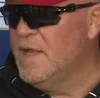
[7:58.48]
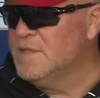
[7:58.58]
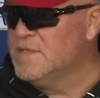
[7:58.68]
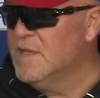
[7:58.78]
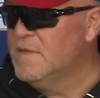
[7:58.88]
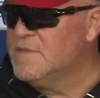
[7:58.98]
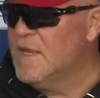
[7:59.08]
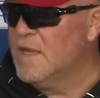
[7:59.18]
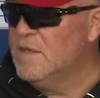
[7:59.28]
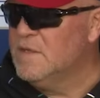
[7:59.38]
down stuff,
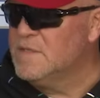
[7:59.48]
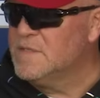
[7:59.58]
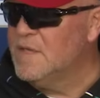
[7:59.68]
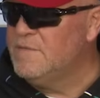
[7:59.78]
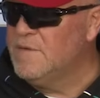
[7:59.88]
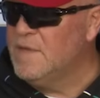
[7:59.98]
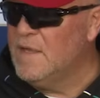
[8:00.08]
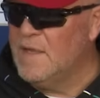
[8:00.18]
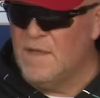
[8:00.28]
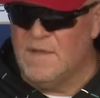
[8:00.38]
second long stuff. And
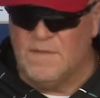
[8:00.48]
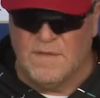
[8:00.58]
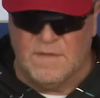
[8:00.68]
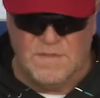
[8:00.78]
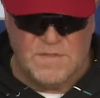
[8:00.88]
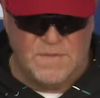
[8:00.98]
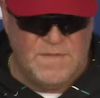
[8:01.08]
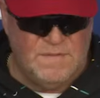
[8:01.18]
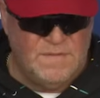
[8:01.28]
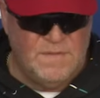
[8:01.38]
I think those
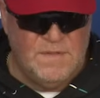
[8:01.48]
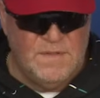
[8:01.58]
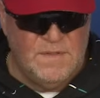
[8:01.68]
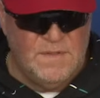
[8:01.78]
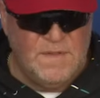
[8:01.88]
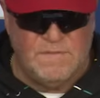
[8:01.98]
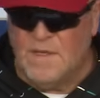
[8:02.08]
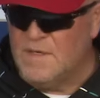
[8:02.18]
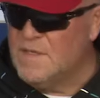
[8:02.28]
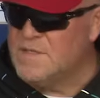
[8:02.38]
three have
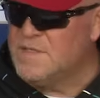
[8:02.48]
done a nice